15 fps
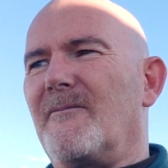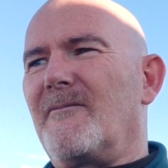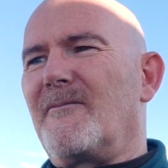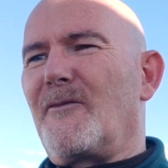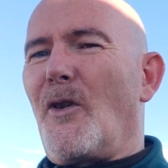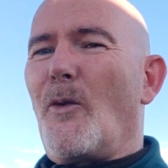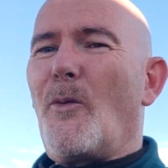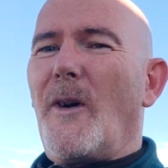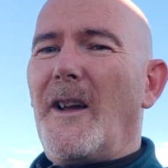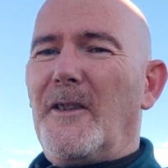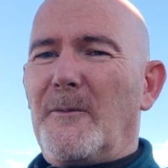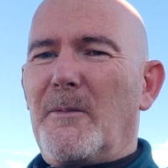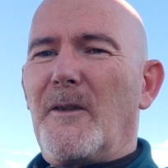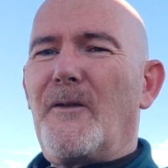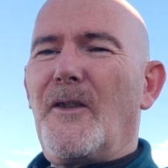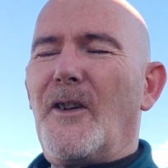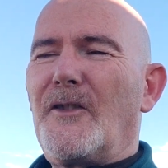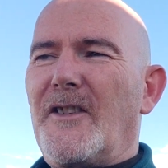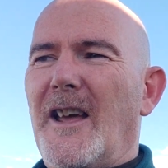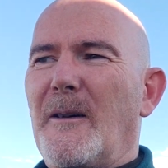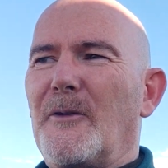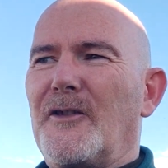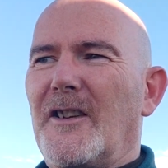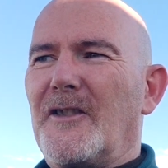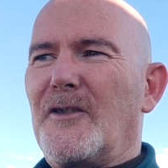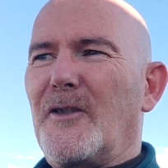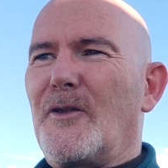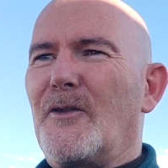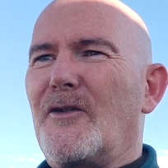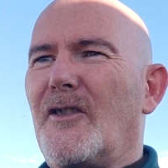Not always, but the first hour sets a
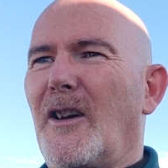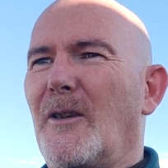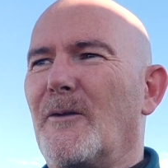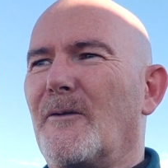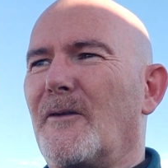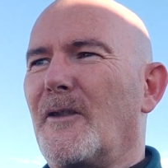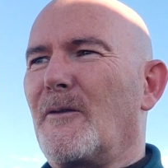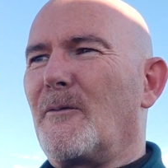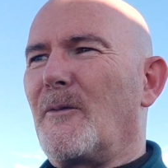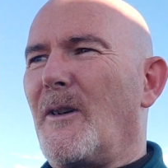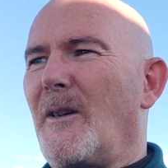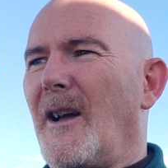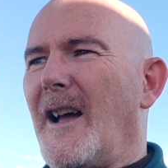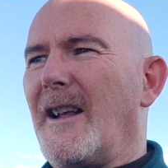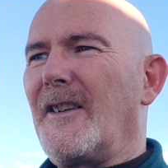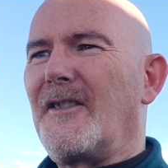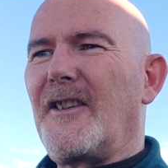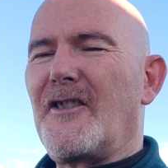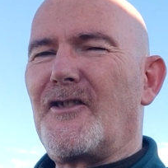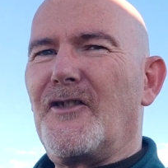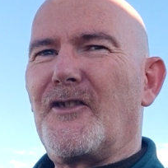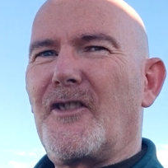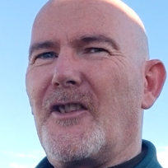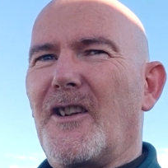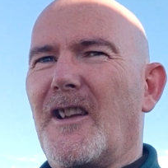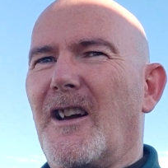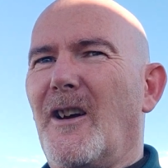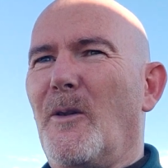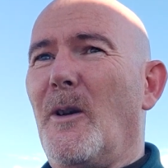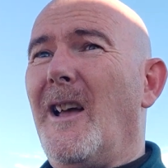good tone for how the session's going to
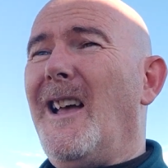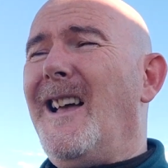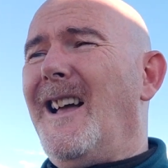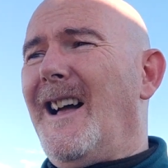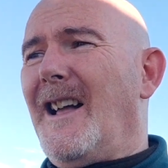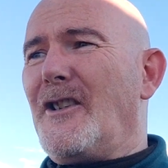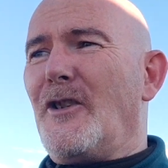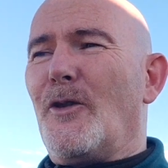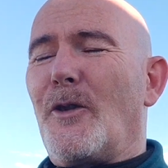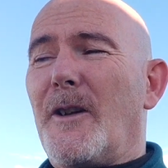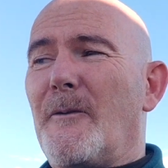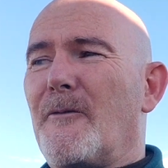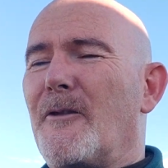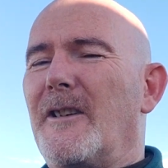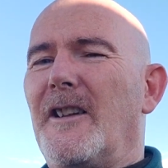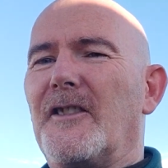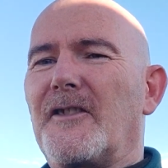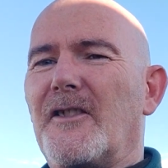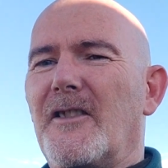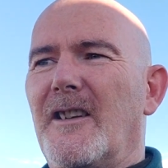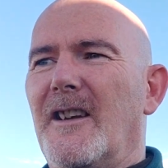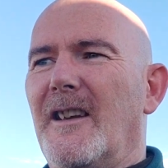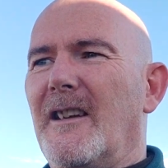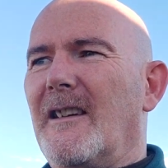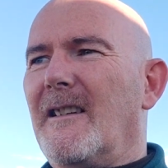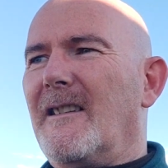go. And you're looking for an instant hit.